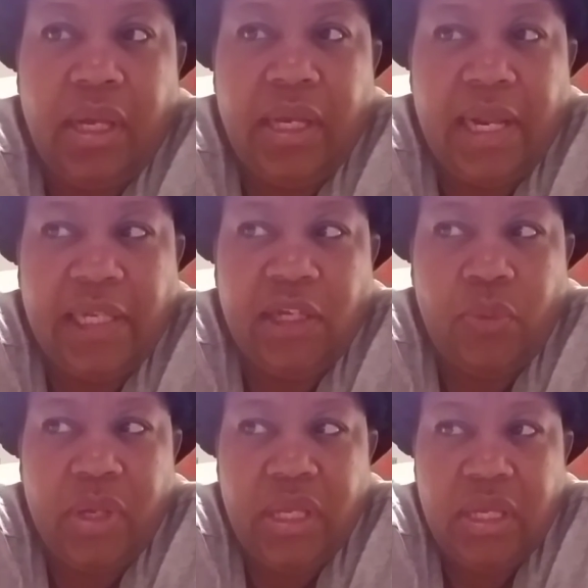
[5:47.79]
And I said,
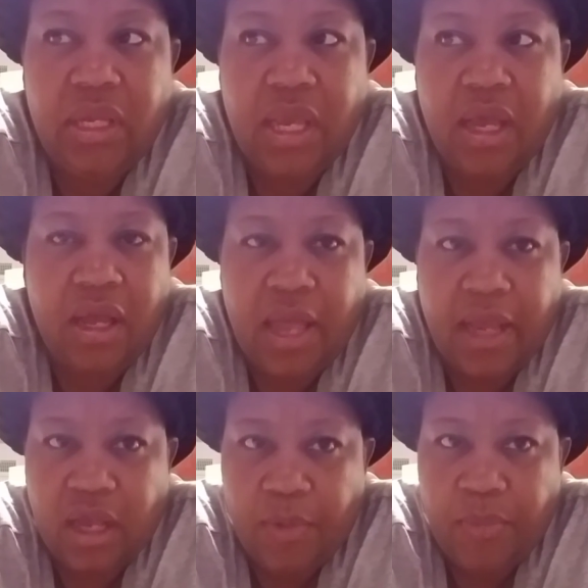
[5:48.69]
well, yeah, I
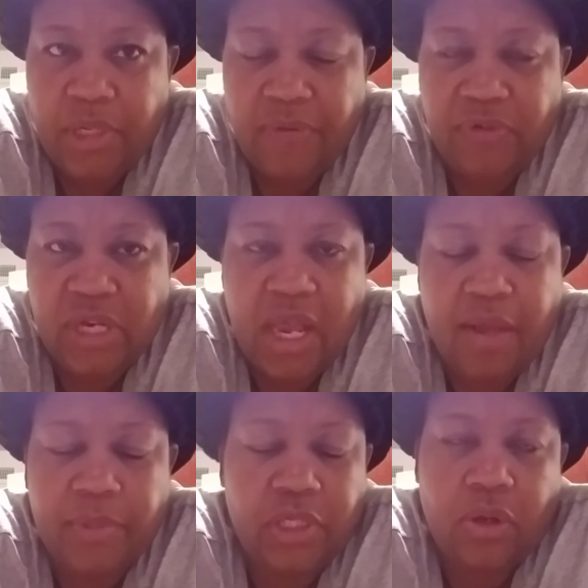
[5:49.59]
come home at different
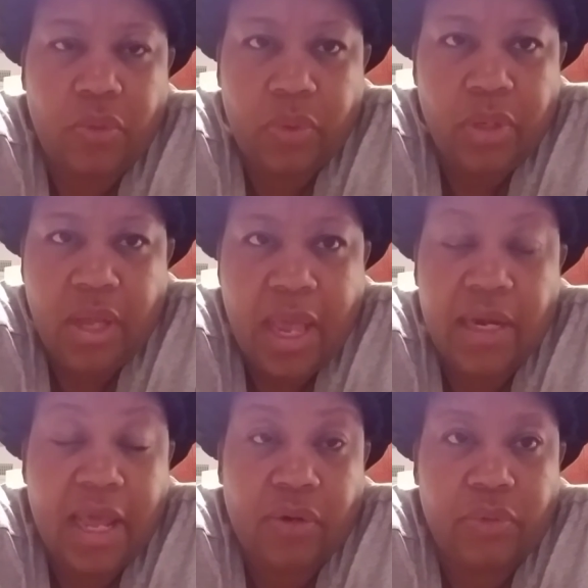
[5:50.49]
times, so
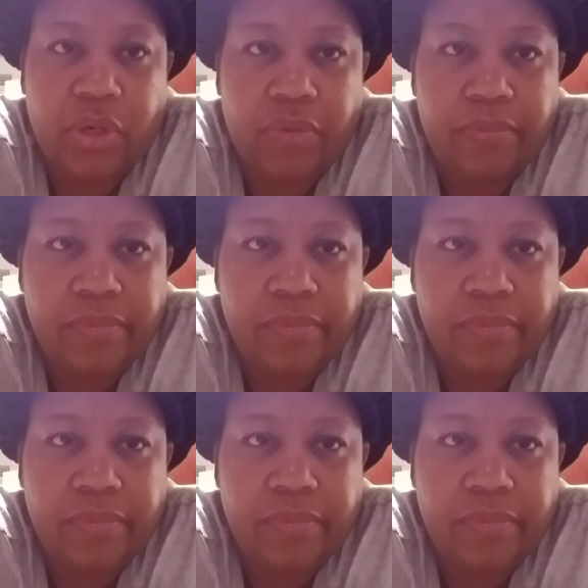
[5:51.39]
I don't know.